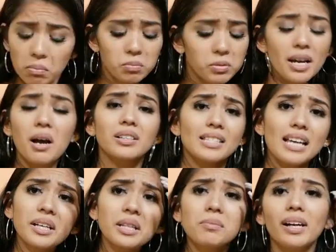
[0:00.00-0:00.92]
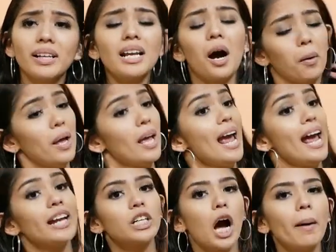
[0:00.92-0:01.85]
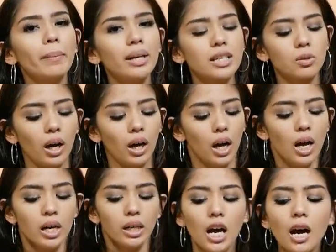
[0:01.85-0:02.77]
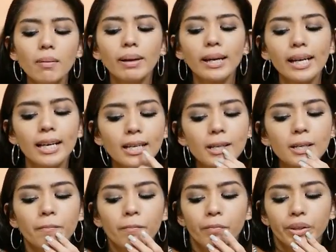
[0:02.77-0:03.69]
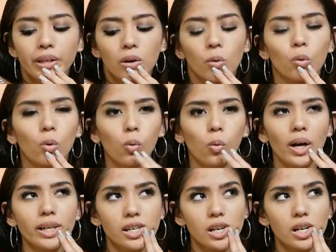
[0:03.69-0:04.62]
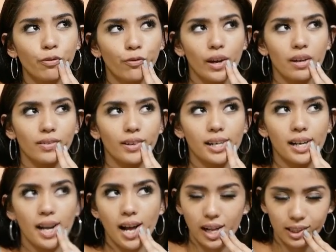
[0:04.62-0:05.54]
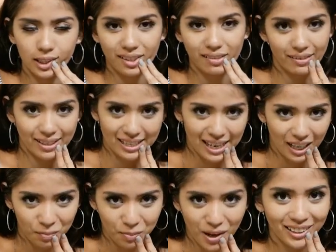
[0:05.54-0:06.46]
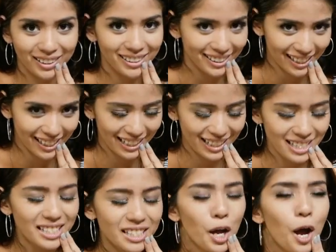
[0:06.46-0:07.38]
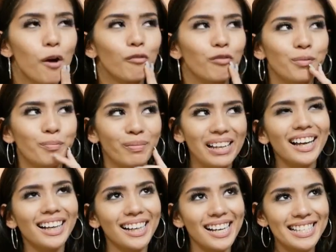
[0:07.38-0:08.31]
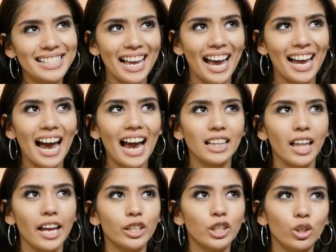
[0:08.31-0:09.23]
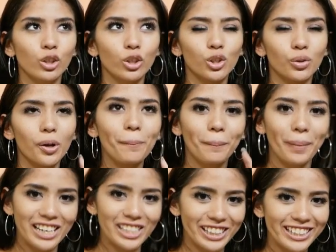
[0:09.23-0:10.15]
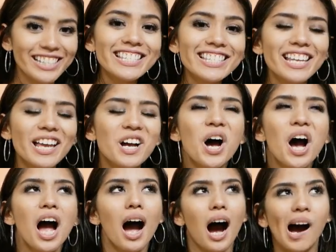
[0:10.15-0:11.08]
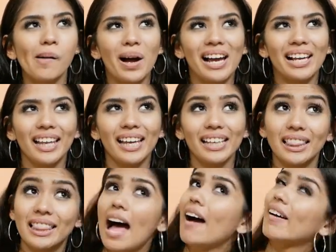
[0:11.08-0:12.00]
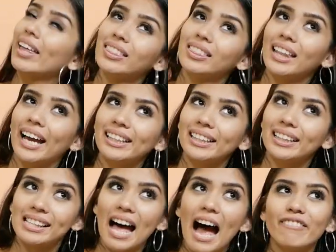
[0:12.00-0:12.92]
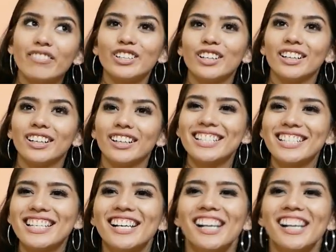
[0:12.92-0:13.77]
Tag them right now and comment as well. Comment what your favorite color of nail polish is. For me, like I said, I like neutral beiges. I like light lavenders.